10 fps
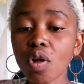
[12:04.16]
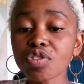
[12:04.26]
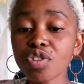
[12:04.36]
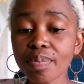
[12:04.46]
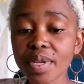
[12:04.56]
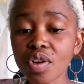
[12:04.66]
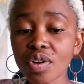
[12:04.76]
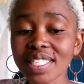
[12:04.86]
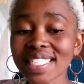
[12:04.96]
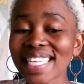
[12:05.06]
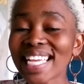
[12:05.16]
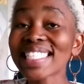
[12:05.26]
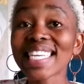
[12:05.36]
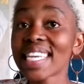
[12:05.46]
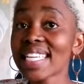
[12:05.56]
also because he
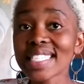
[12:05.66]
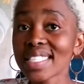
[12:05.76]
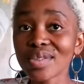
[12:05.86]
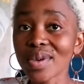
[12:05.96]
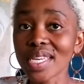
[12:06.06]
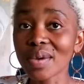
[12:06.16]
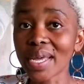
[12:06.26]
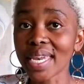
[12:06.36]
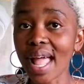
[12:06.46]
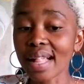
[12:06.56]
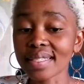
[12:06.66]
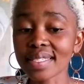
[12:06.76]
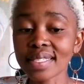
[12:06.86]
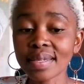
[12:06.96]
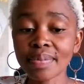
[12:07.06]
doesn't listen to anyone
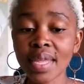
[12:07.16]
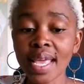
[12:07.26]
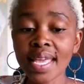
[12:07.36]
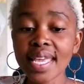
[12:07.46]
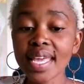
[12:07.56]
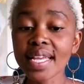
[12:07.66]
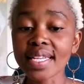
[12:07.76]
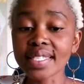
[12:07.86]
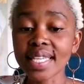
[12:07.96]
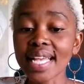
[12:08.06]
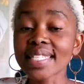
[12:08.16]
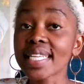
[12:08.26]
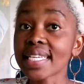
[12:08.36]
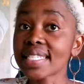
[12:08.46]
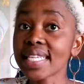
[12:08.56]
else. He is, as
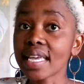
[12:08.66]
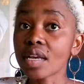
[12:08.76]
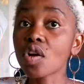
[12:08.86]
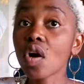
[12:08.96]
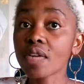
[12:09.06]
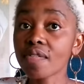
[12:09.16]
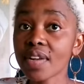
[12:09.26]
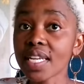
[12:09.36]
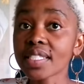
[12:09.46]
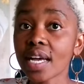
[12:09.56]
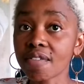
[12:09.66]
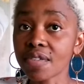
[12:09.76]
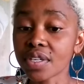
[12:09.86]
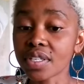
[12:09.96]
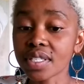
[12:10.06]
they say, conflict
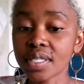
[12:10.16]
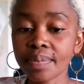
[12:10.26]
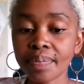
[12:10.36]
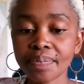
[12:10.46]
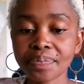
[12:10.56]
averse.